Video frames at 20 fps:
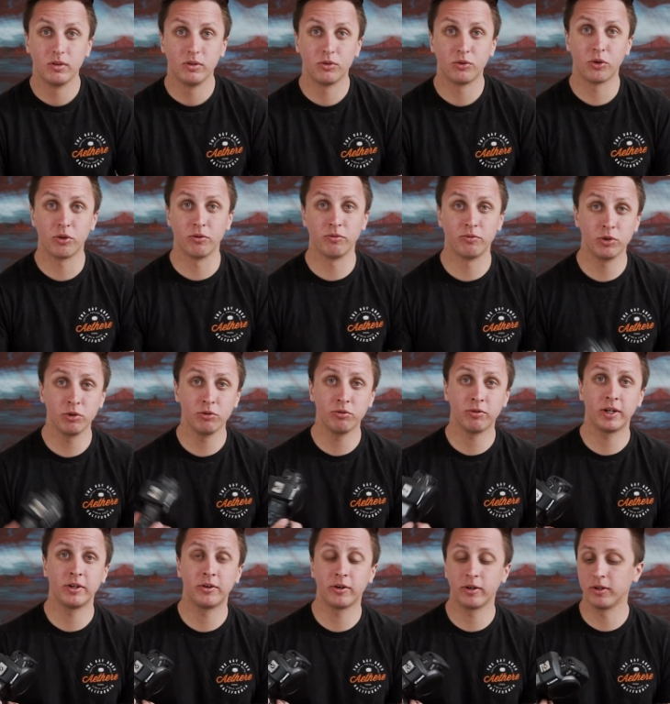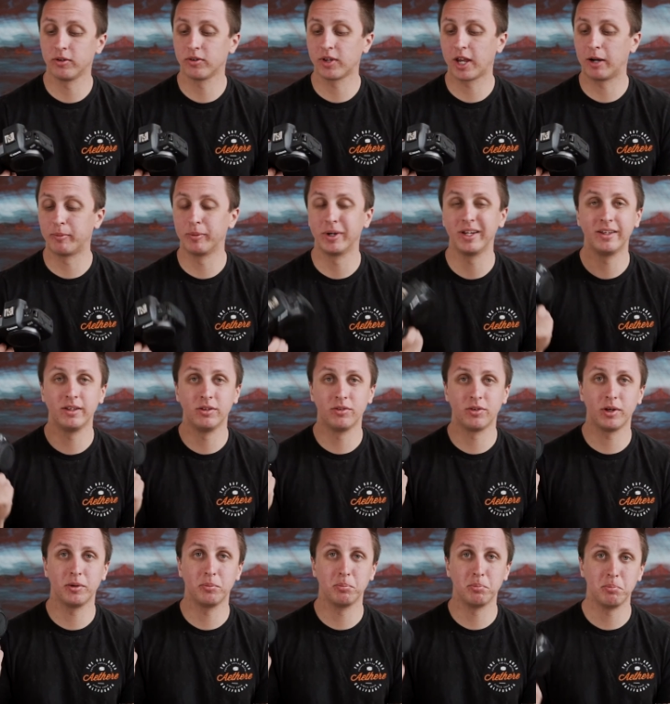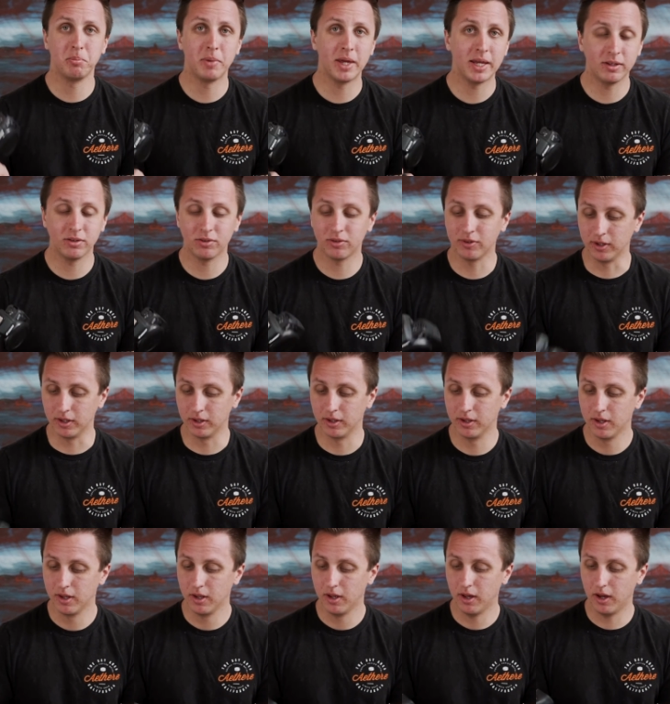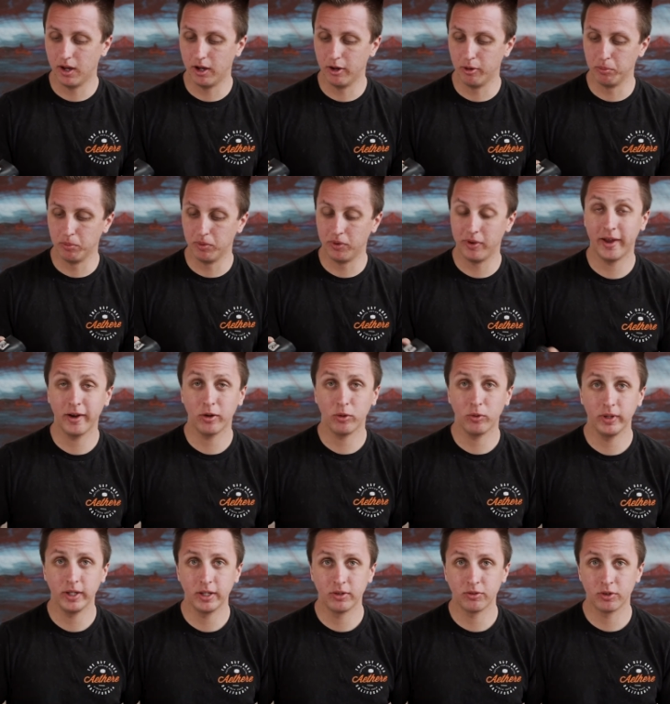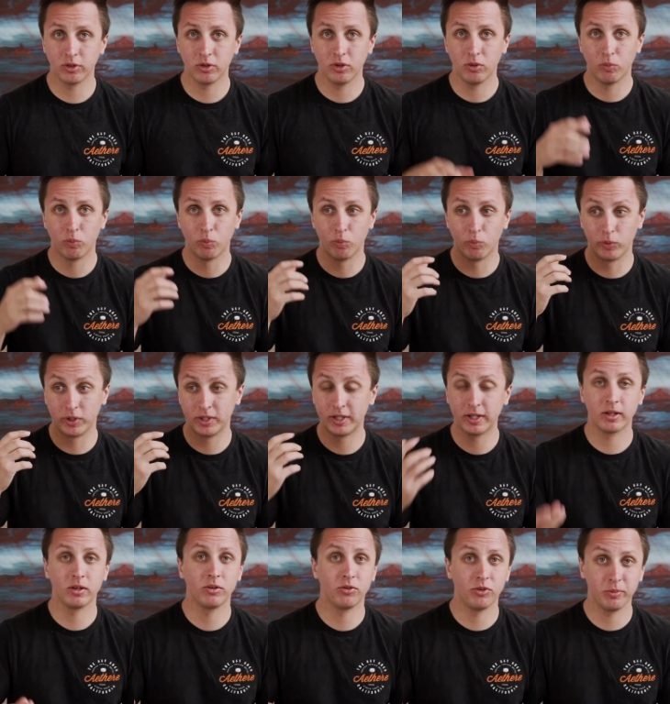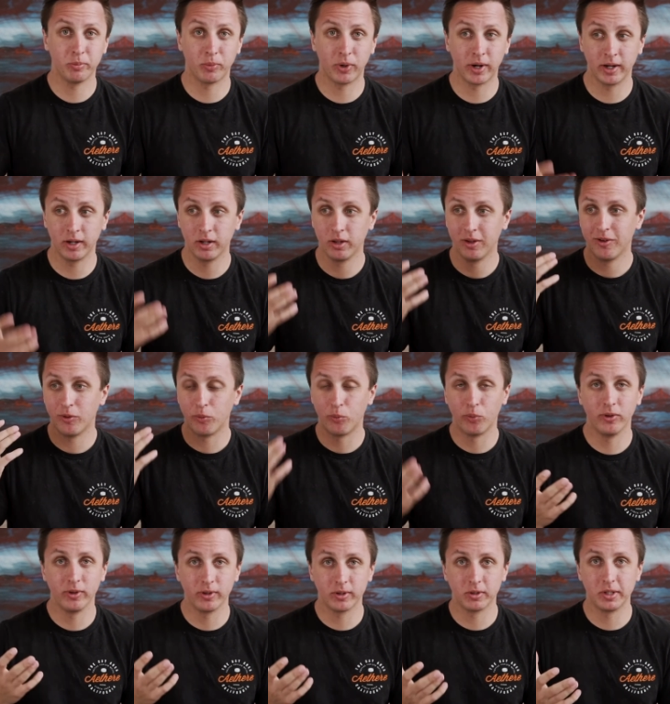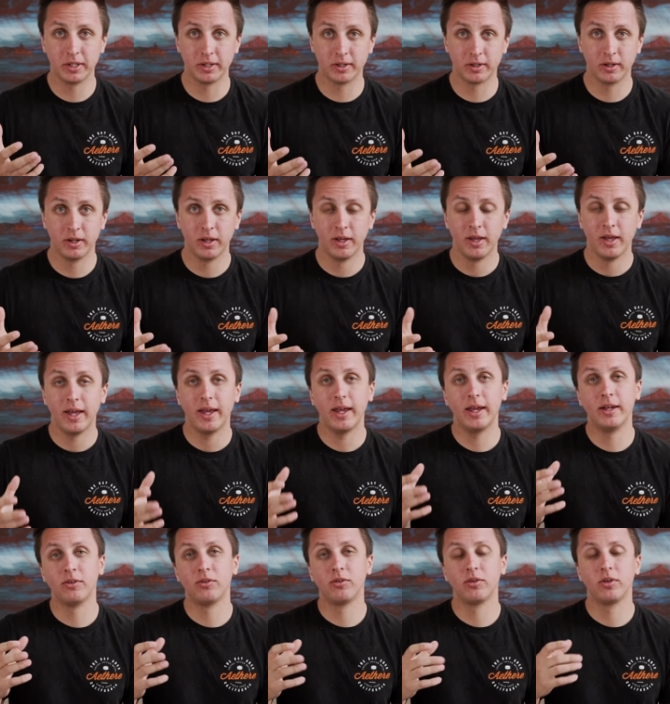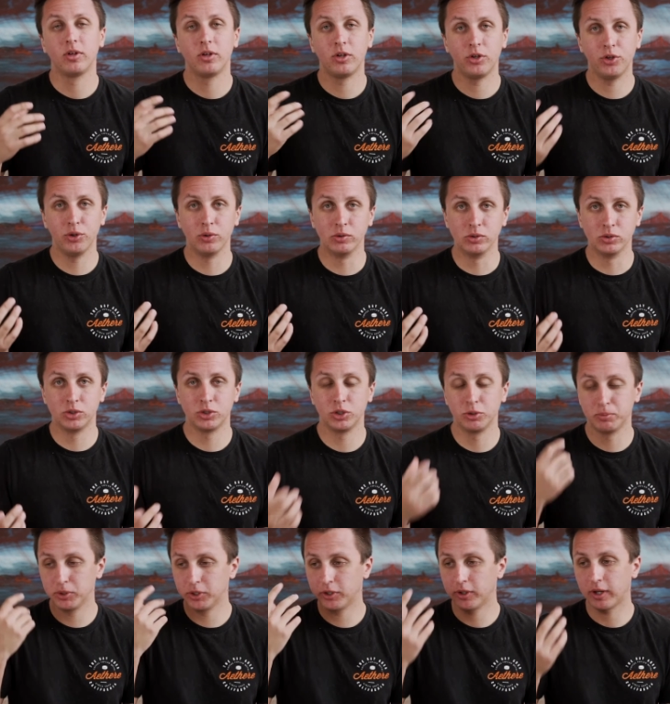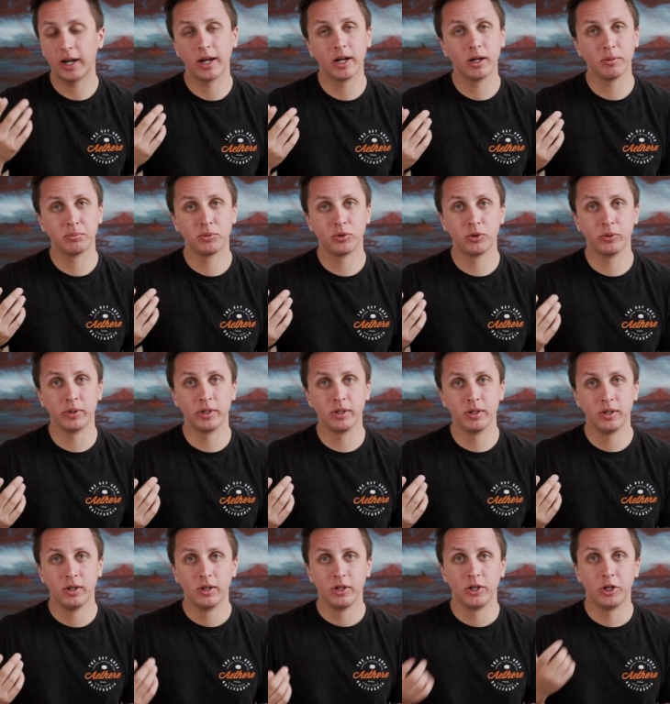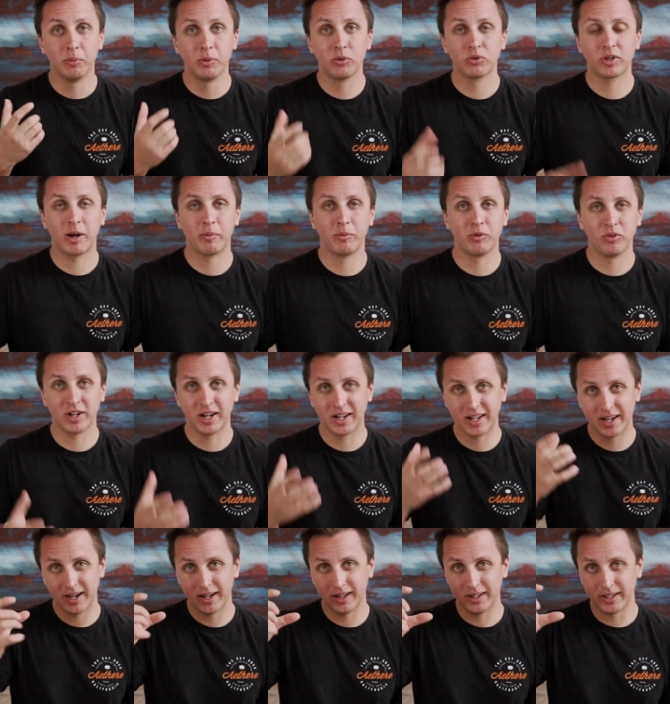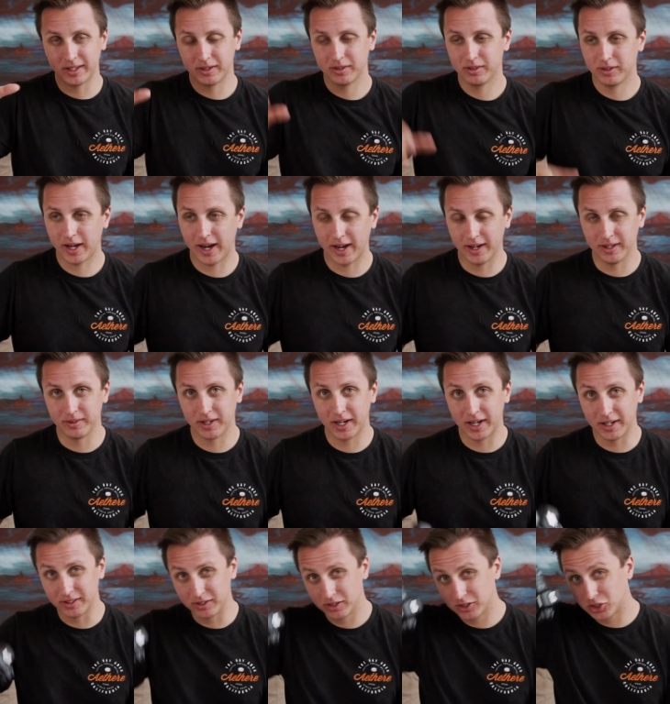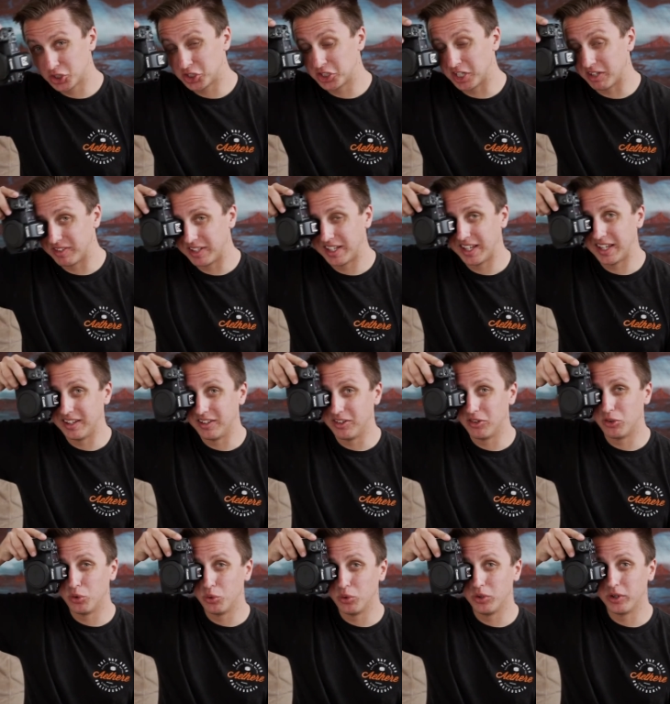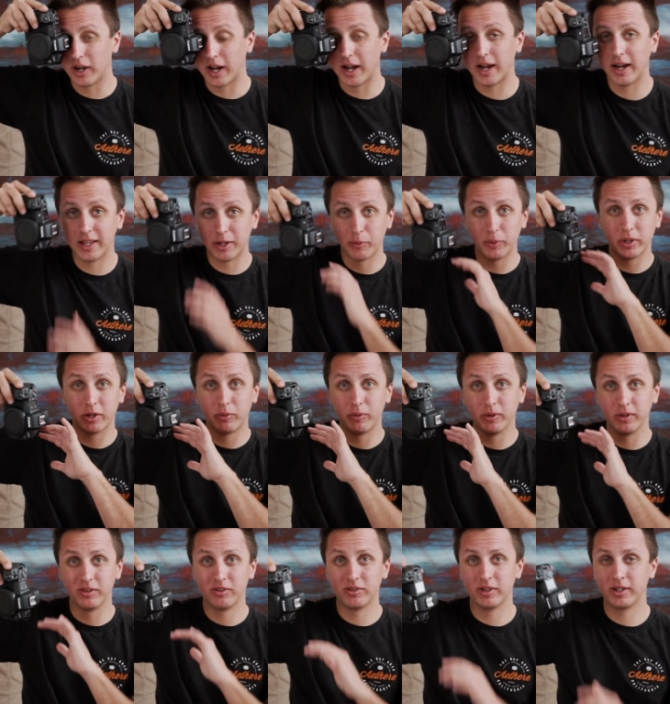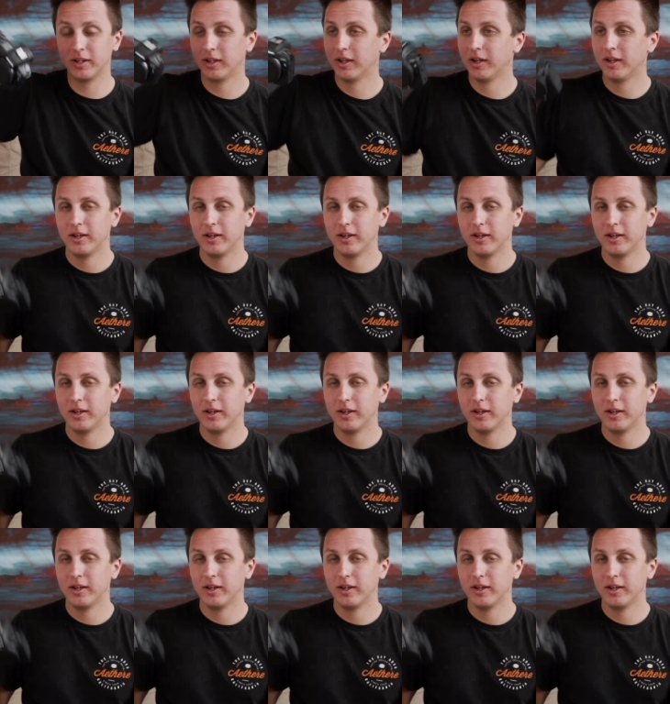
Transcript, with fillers: So the viewfinder on this camera is amazing. Um, not only is it ridiculously bright, really clear, it's huge. You put your eye up to it. You know, most cameras you gotta kinda like, kinda gotta shove it into your eye, that way you can really see it.